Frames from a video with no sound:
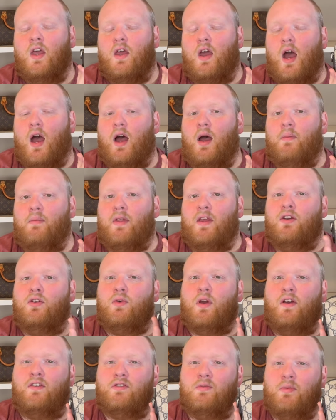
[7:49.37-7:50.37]
Um, they do
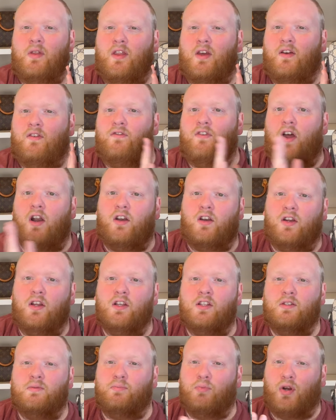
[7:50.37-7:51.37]
have some of the fun
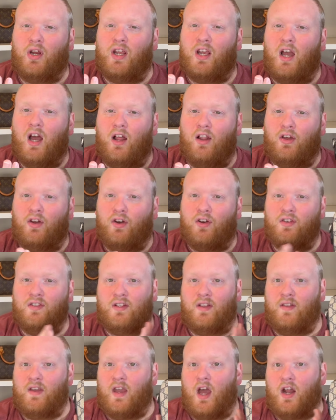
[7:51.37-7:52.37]
spring colors
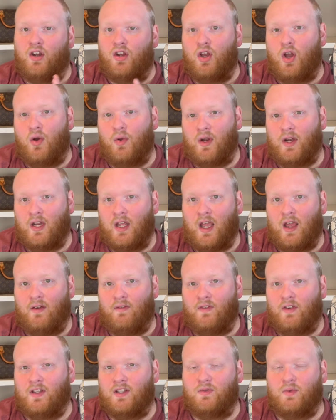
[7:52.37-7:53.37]
and the uncoated
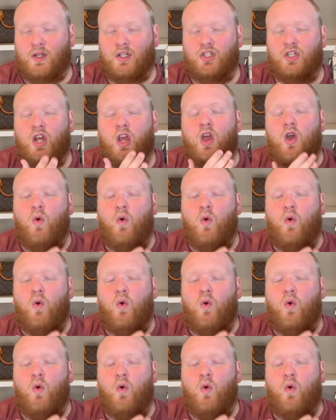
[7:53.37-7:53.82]
canvas, which